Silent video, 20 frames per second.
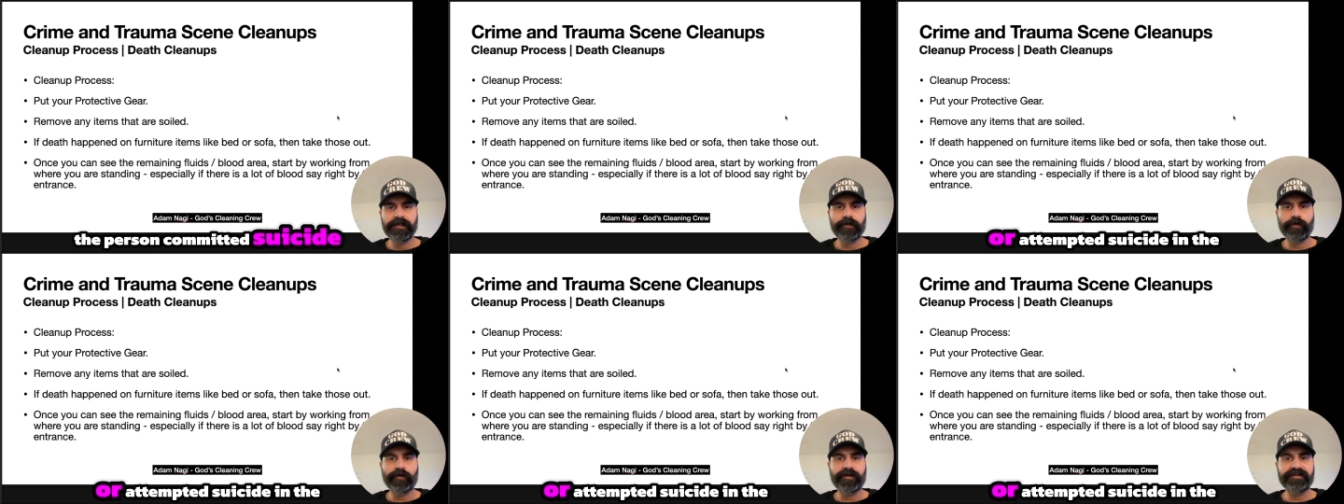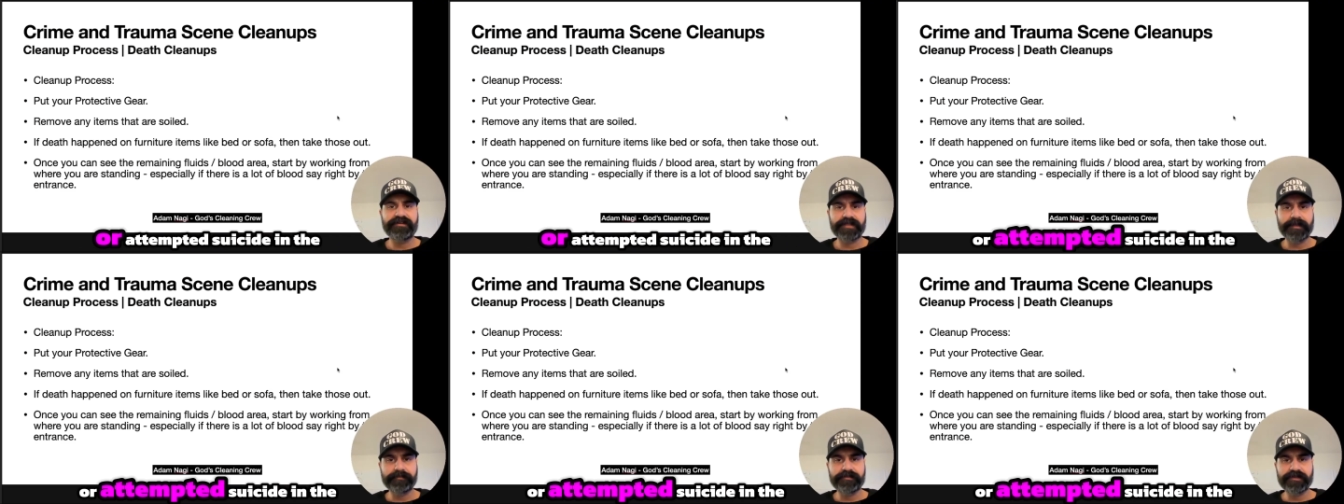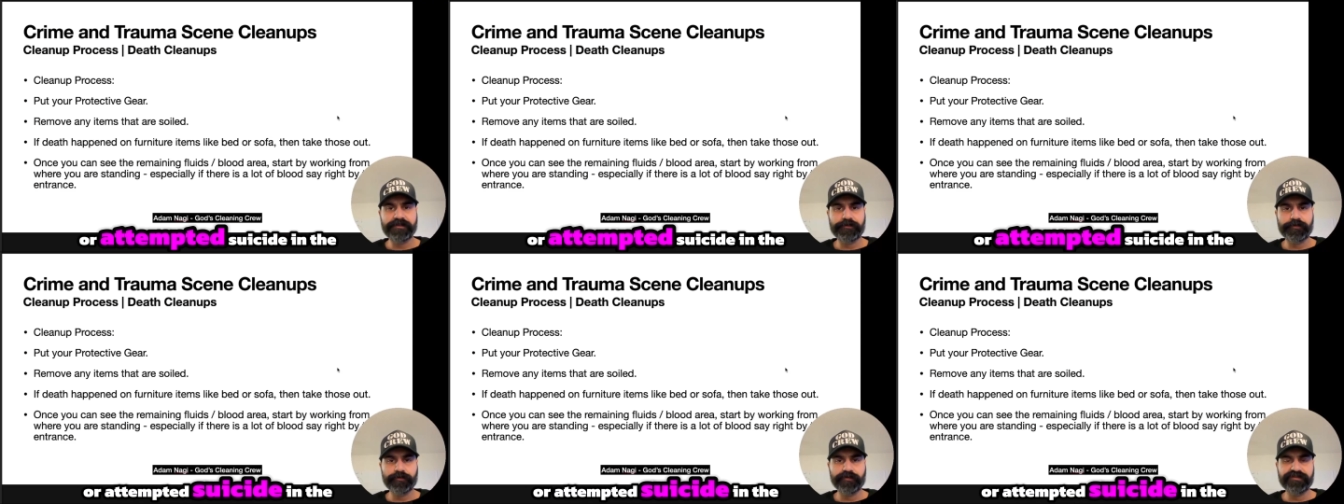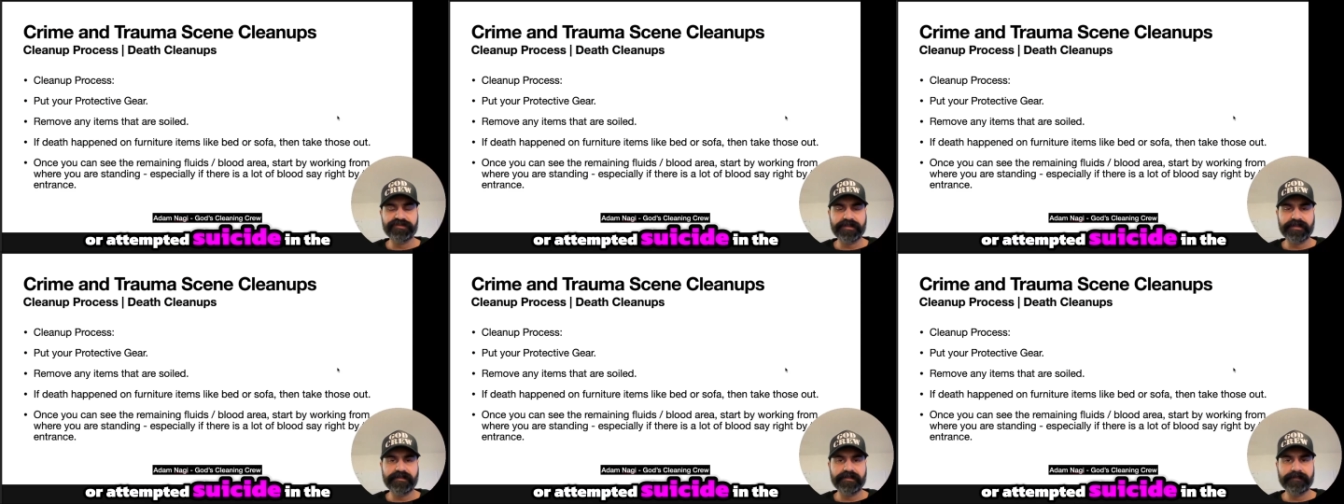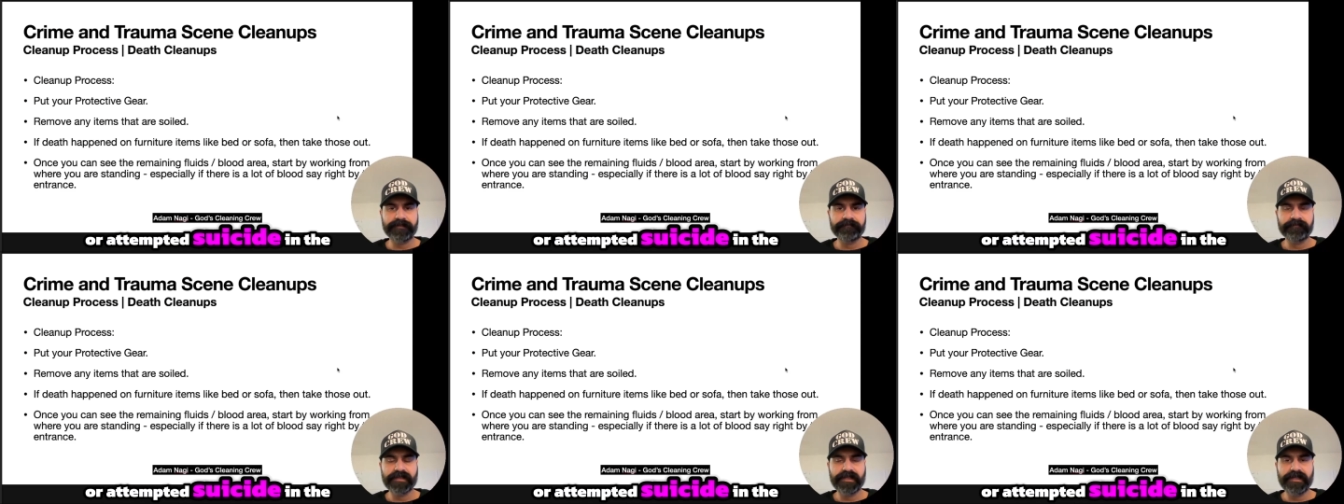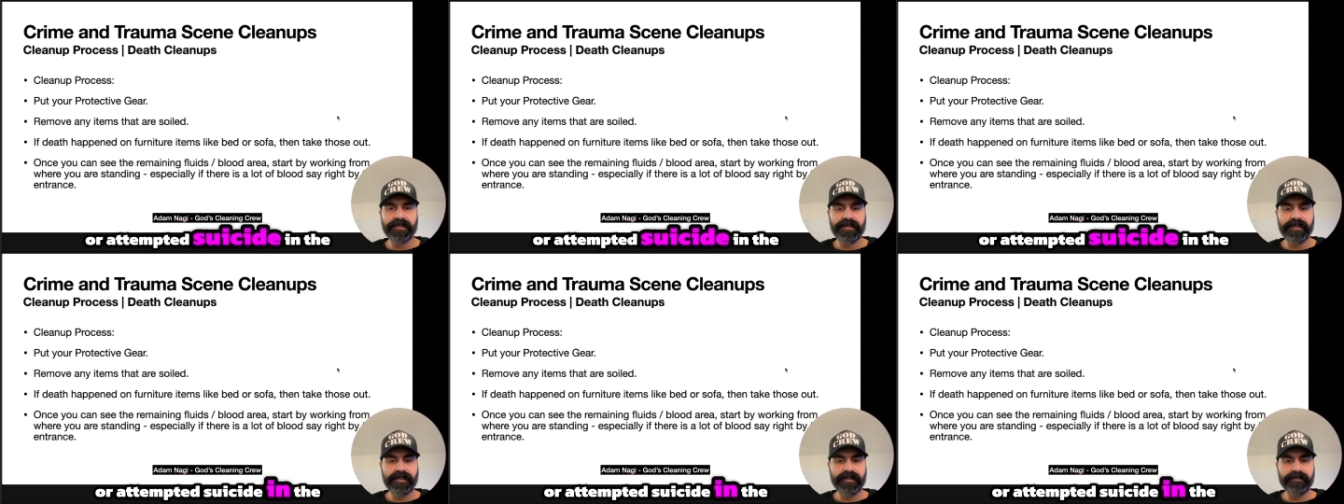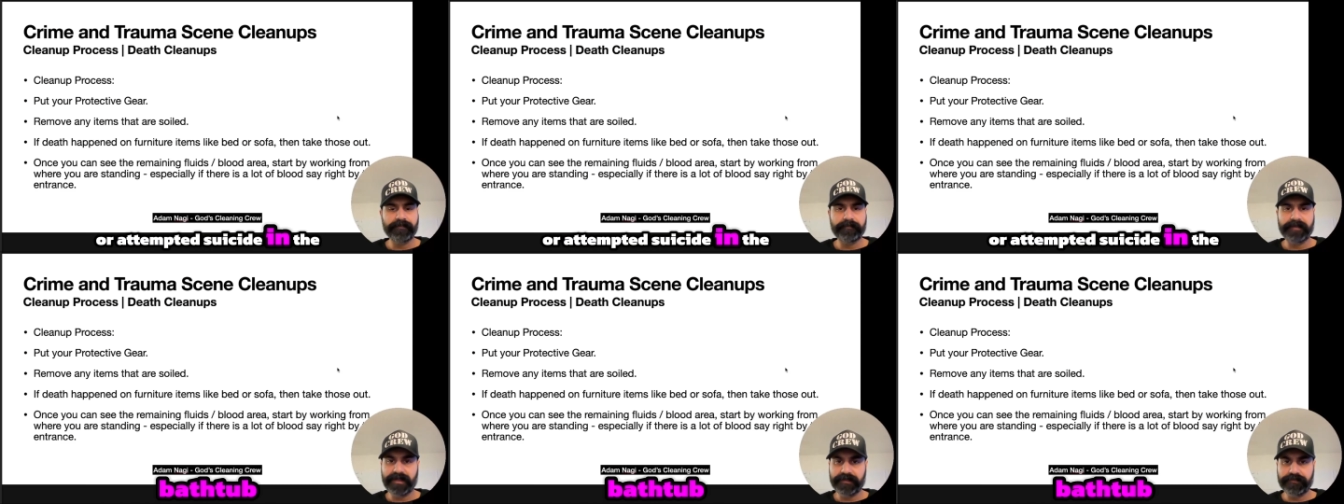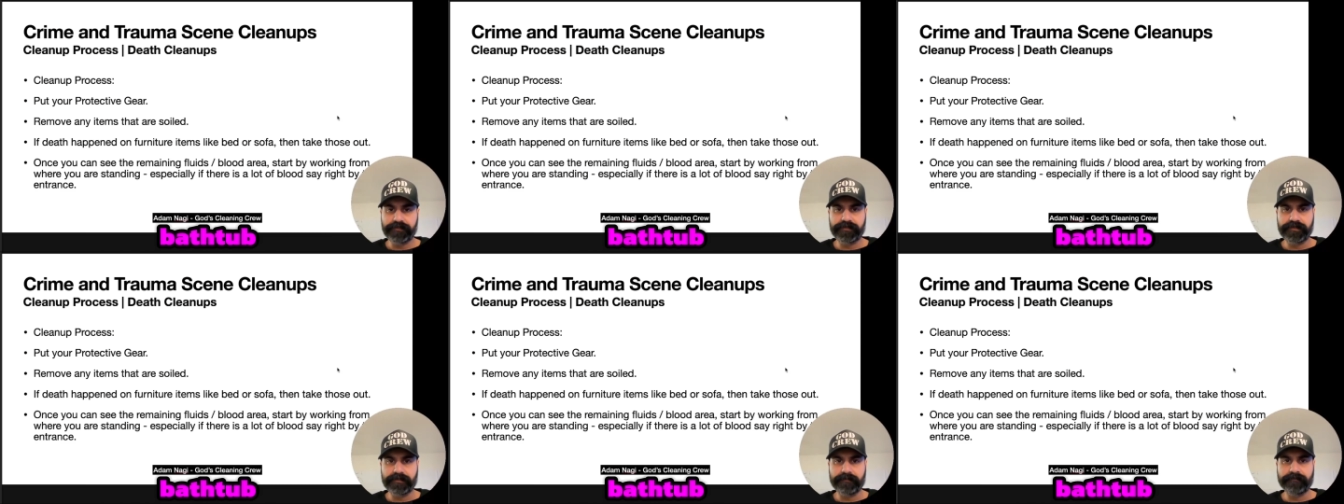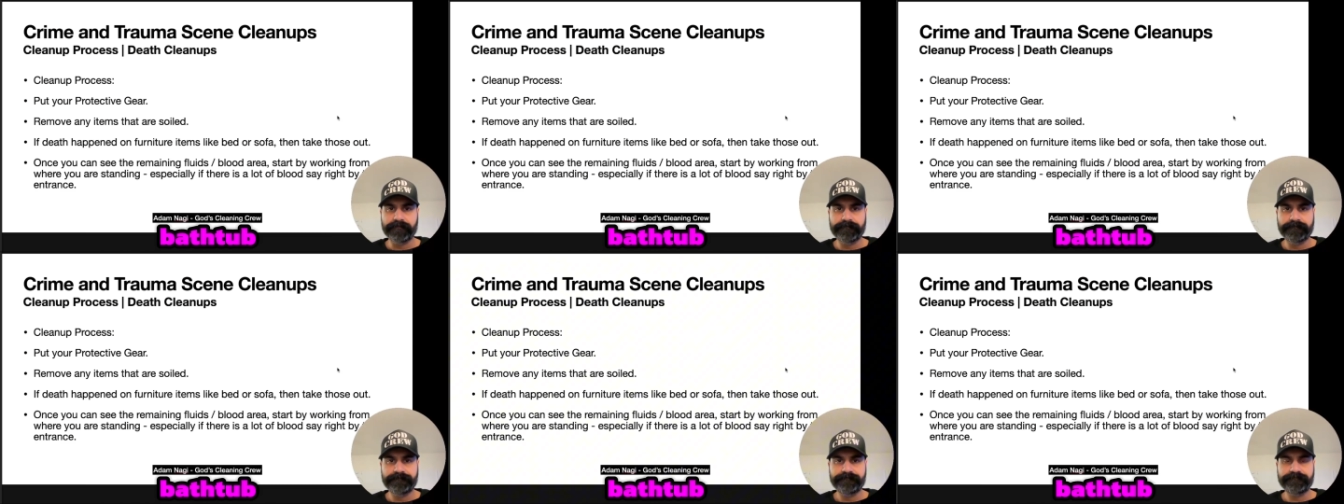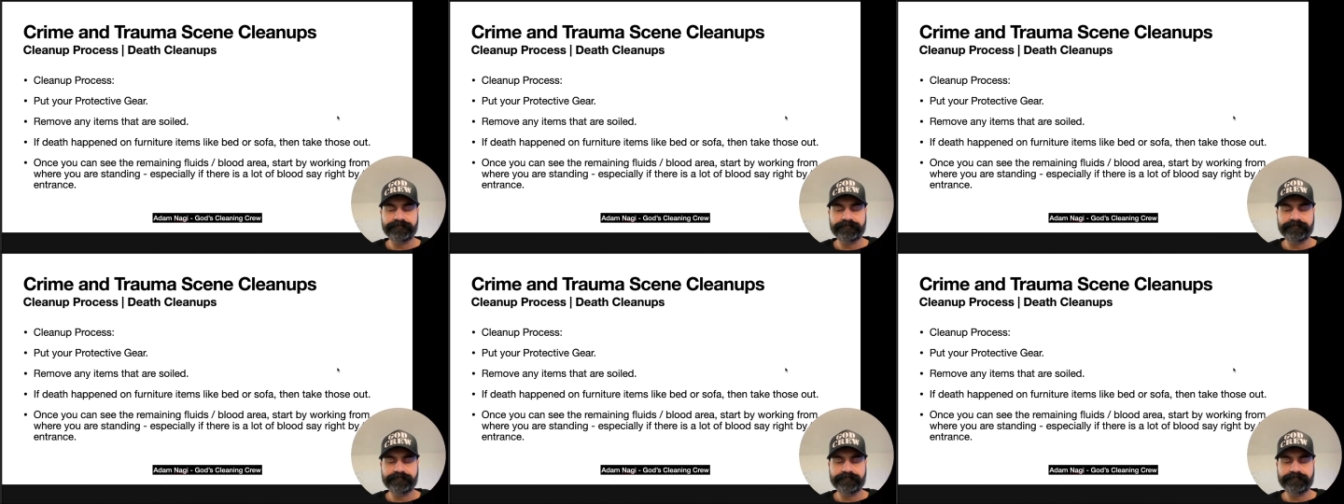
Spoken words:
or attempted suicide in a bathtub,